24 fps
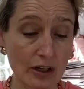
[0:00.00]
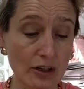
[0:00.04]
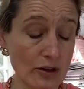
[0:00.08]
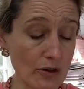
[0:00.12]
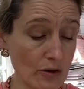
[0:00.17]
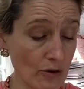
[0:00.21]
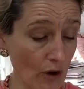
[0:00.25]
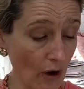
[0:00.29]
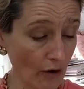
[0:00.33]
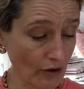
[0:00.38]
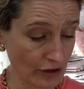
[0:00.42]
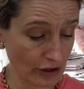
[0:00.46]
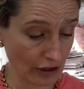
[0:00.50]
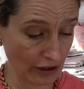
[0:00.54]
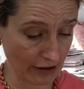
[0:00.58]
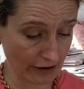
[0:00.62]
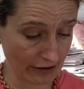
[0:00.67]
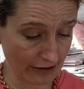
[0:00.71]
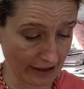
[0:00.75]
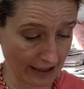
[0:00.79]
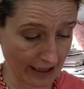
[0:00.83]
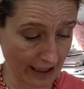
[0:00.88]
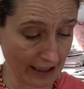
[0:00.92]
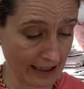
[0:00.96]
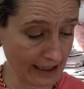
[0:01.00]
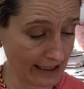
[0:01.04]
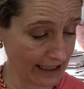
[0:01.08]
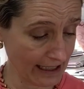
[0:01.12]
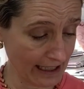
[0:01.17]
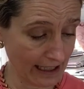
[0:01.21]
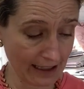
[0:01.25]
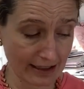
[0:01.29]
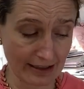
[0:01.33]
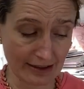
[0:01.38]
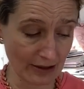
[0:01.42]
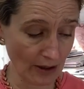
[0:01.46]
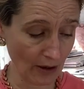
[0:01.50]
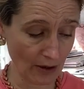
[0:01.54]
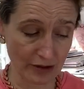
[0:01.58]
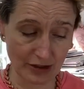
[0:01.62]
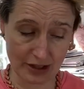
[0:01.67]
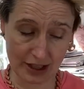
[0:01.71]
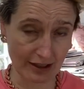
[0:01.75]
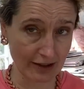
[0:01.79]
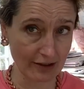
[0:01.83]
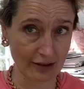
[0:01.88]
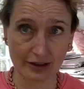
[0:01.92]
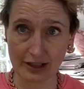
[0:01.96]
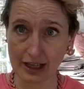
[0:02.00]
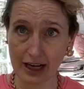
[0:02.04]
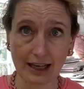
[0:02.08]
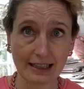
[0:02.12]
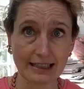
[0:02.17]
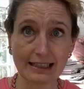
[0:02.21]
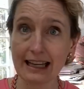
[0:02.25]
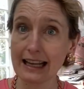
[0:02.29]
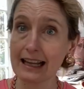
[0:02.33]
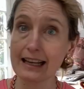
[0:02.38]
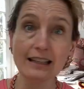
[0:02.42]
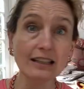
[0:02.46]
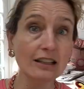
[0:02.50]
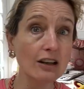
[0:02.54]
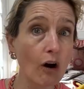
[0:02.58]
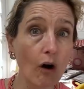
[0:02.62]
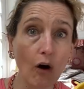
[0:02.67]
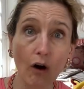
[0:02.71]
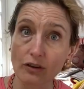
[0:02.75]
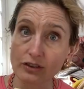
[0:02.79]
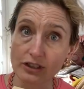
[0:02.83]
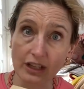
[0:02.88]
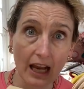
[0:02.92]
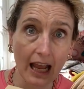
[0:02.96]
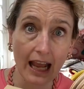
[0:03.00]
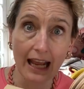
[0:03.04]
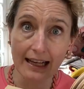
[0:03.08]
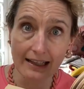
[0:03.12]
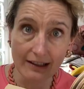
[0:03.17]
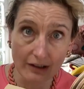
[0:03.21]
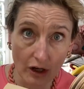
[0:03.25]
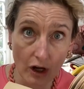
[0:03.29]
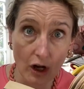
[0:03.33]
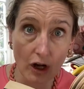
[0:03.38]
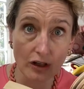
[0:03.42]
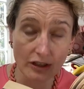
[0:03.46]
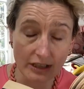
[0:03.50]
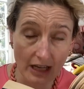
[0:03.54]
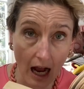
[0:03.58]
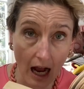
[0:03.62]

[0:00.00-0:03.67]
"Not a good idea, not a good idea, not a good